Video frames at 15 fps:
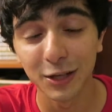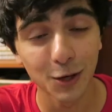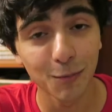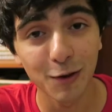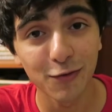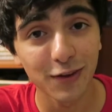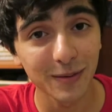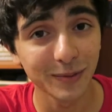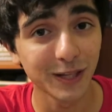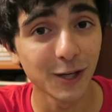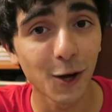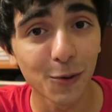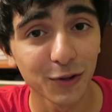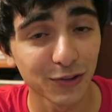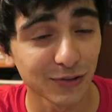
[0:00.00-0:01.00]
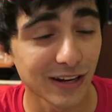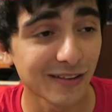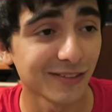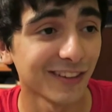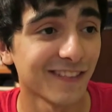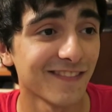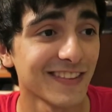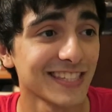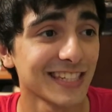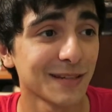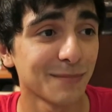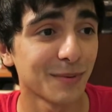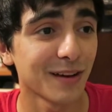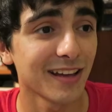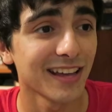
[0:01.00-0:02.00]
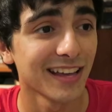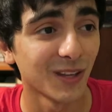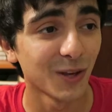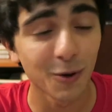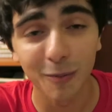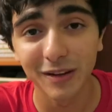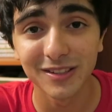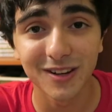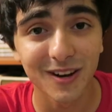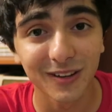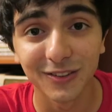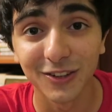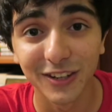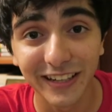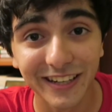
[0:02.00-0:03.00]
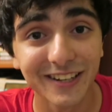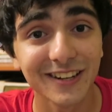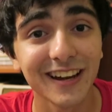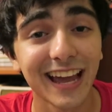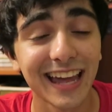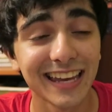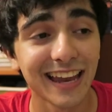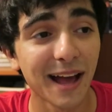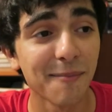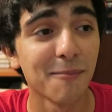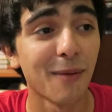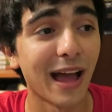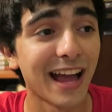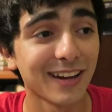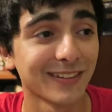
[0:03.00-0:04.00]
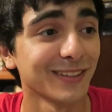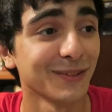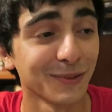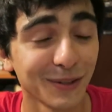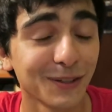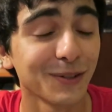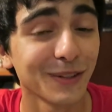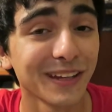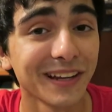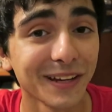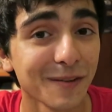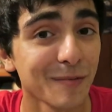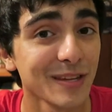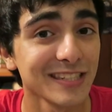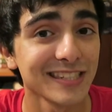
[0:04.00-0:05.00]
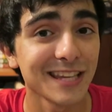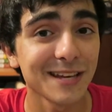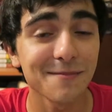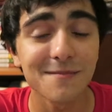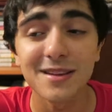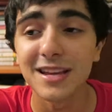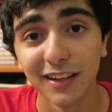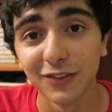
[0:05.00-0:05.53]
you know, my family can always travel and visit, but, you know, my dogs are here, and I'm actually really, really gonna miss them.